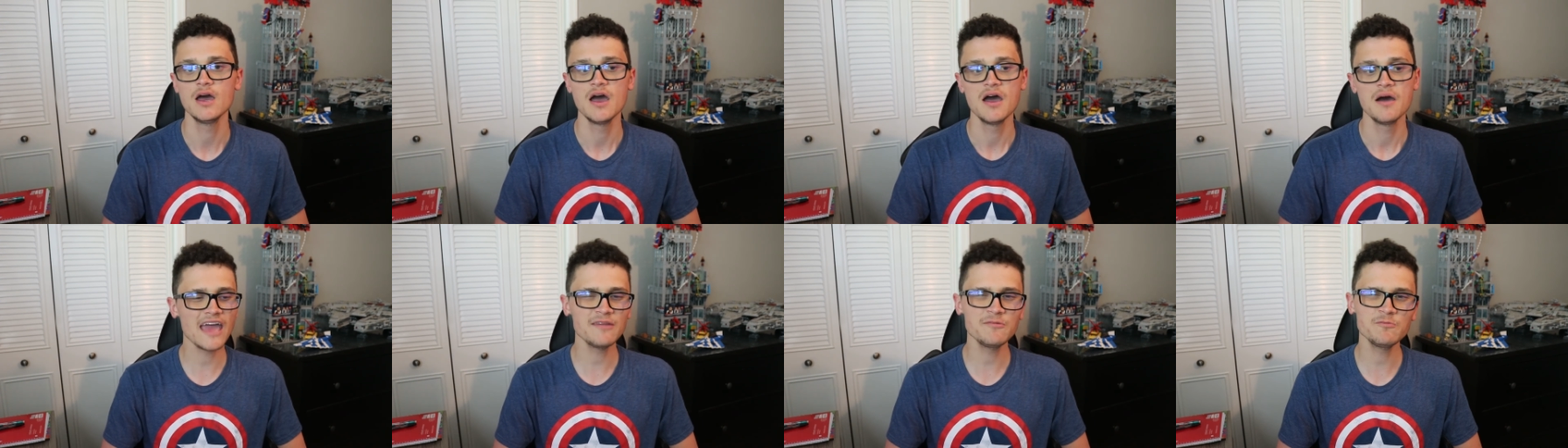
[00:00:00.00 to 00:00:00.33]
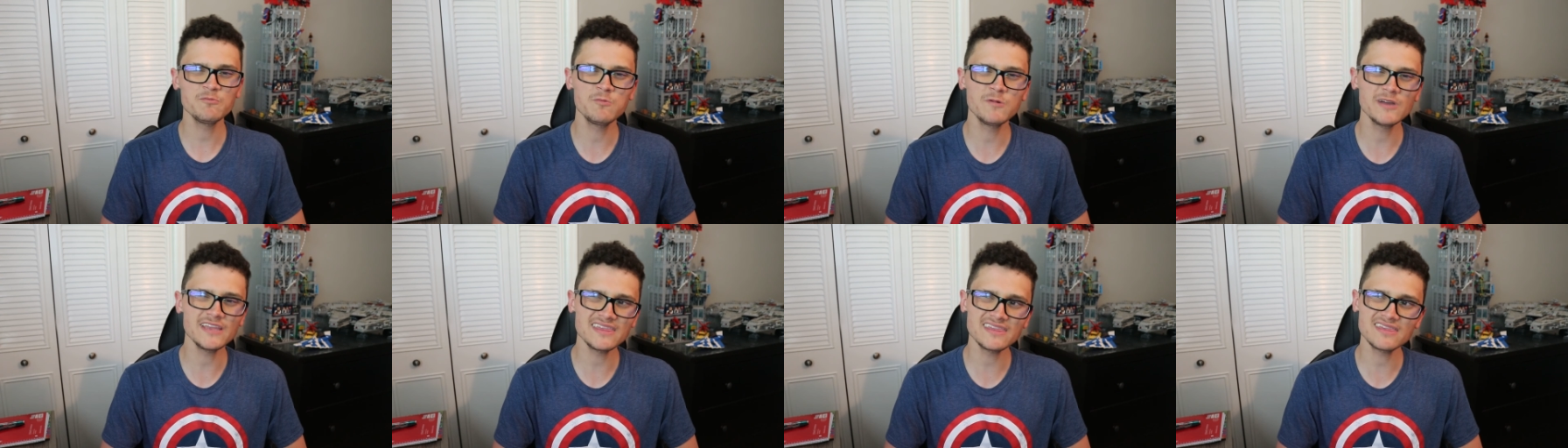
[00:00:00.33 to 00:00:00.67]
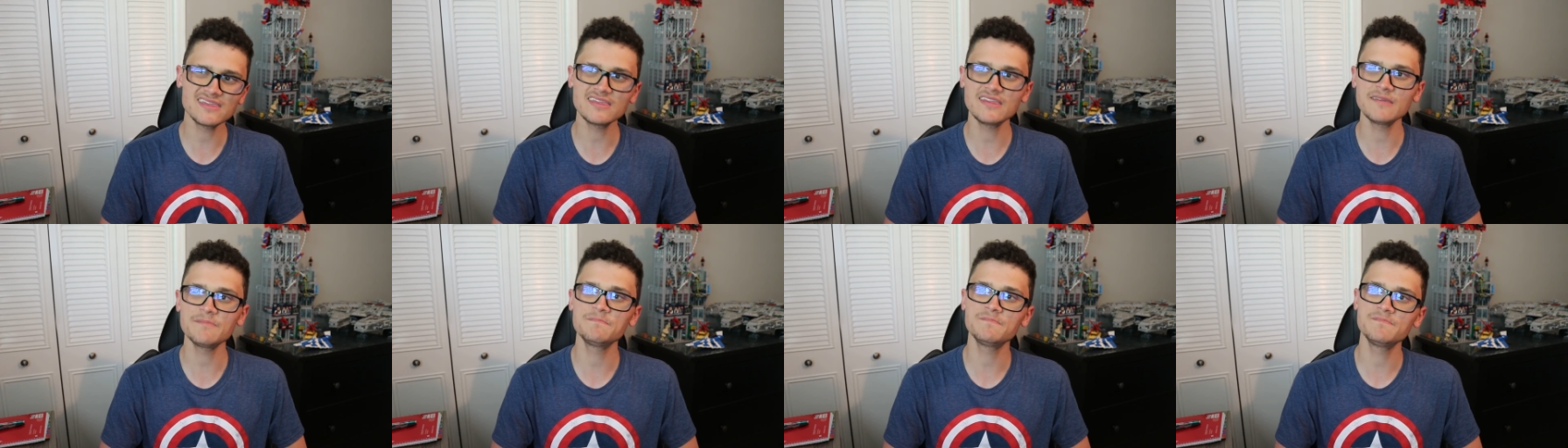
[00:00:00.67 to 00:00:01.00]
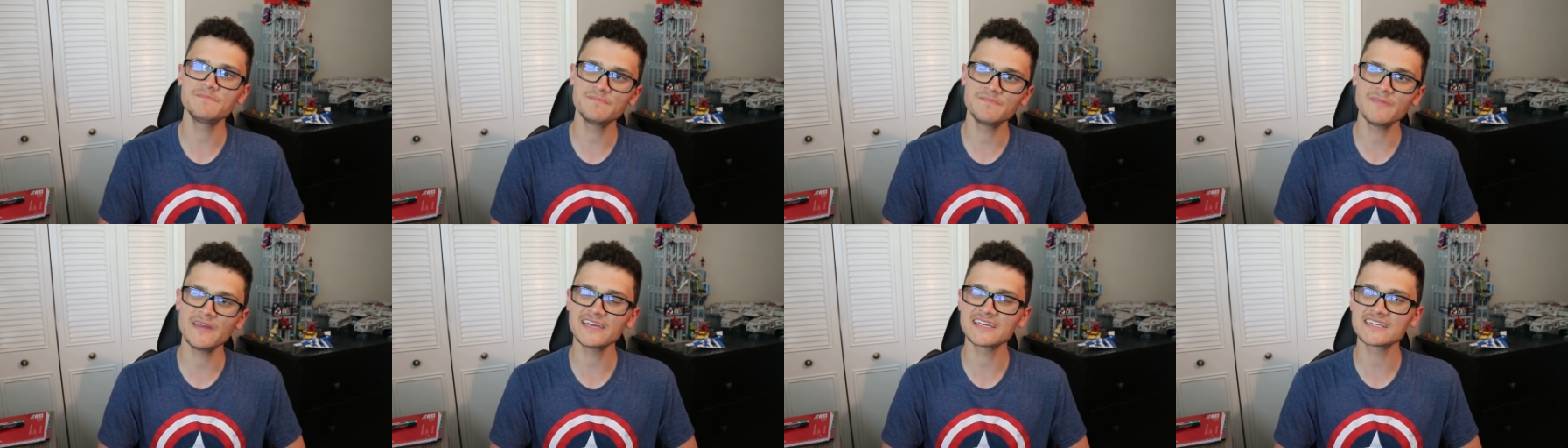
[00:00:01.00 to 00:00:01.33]
And with the
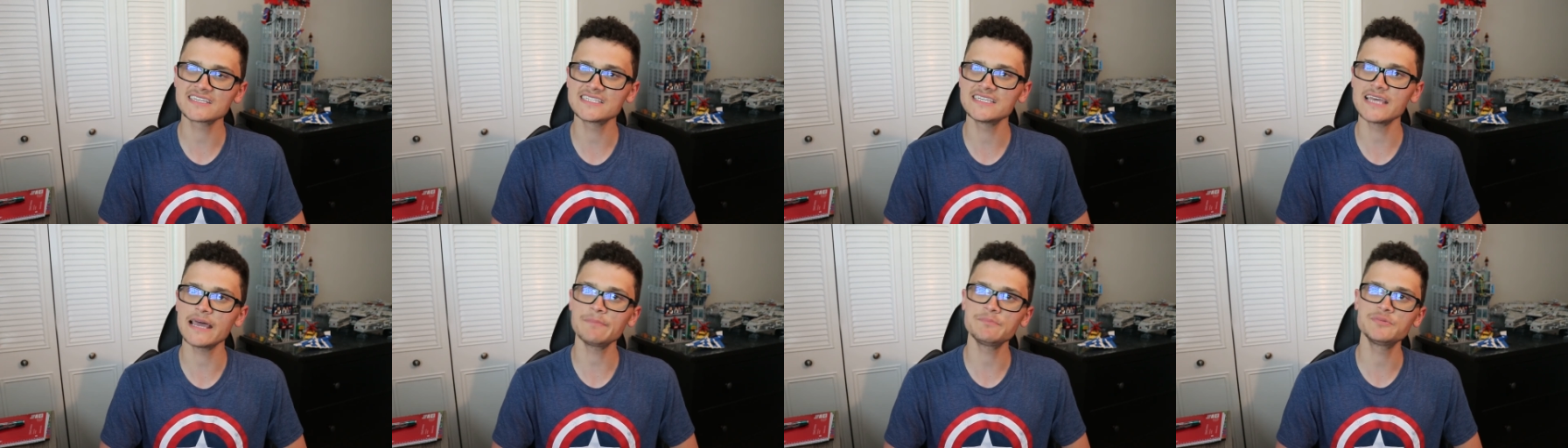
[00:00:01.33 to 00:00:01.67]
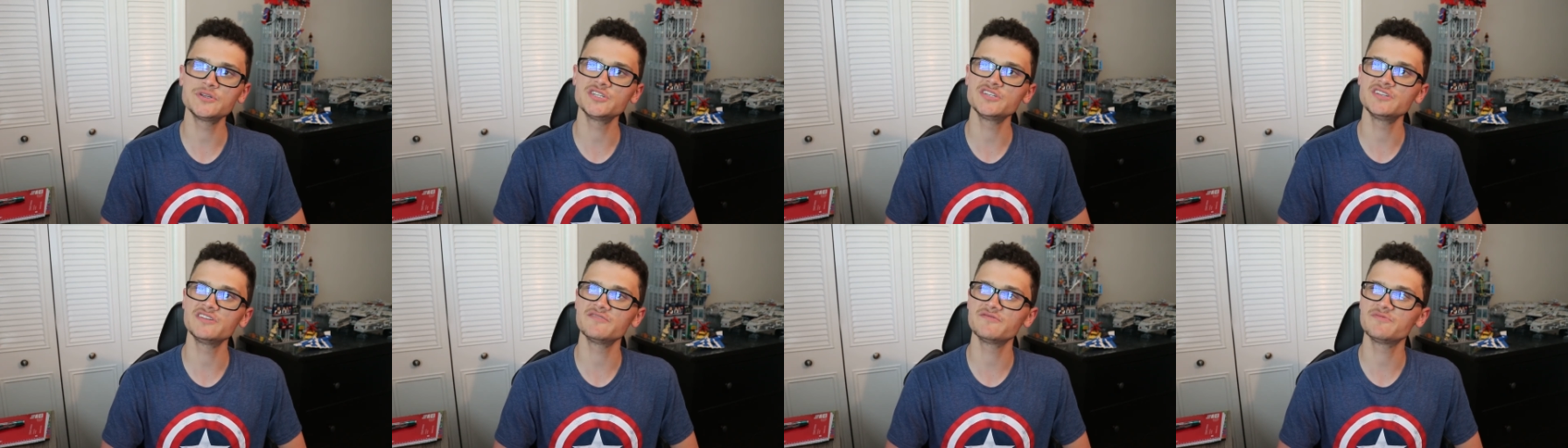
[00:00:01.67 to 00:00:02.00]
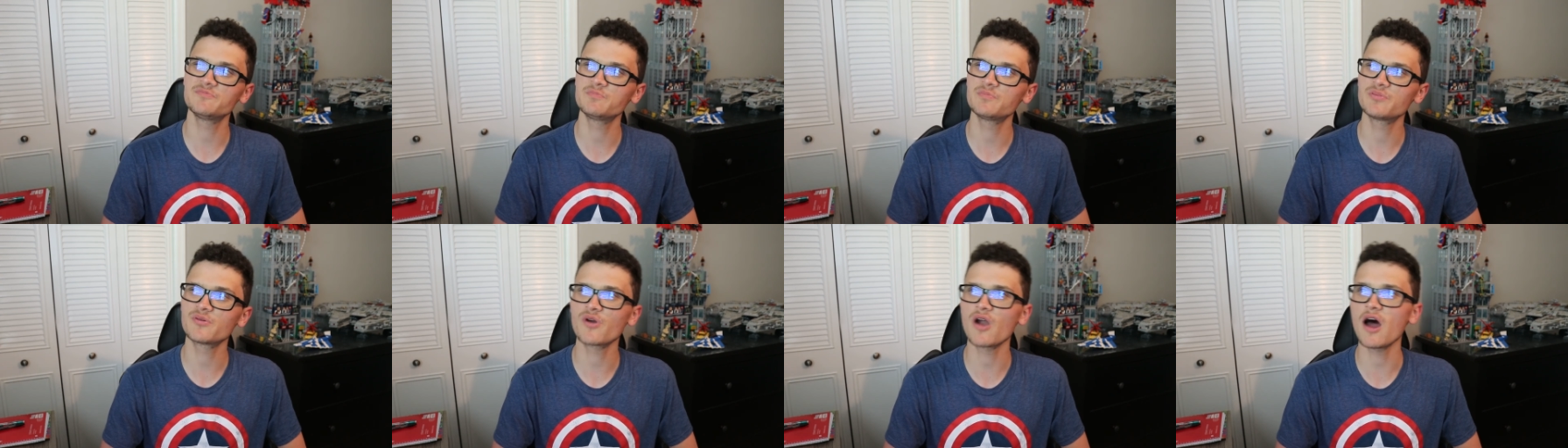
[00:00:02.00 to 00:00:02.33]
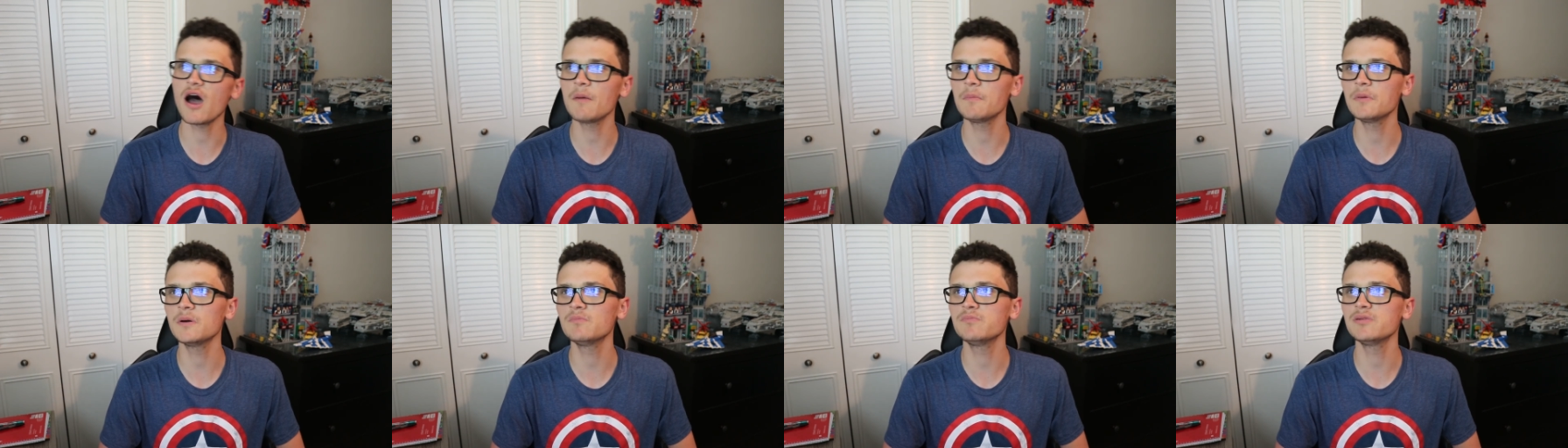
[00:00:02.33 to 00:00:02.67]
exception of
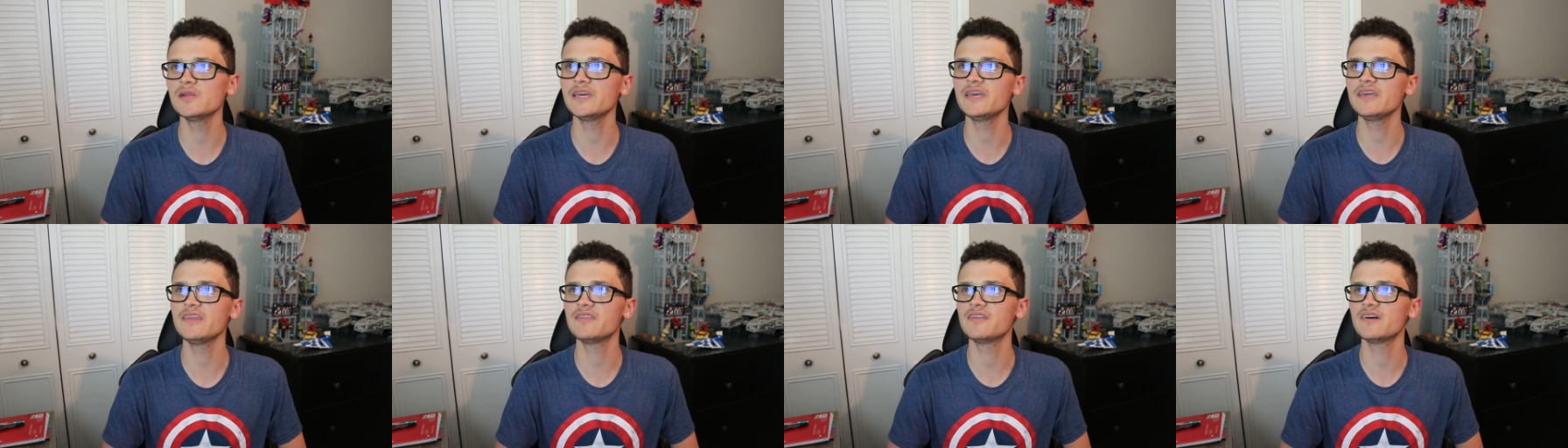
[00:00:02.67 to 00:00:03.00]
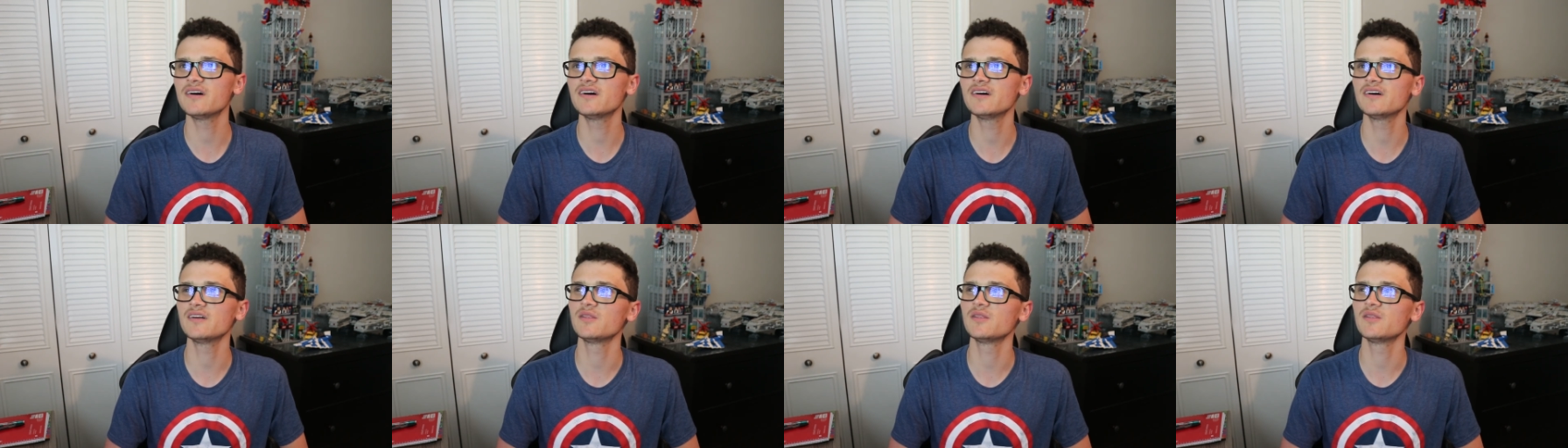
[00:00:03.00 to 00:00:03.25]
probably the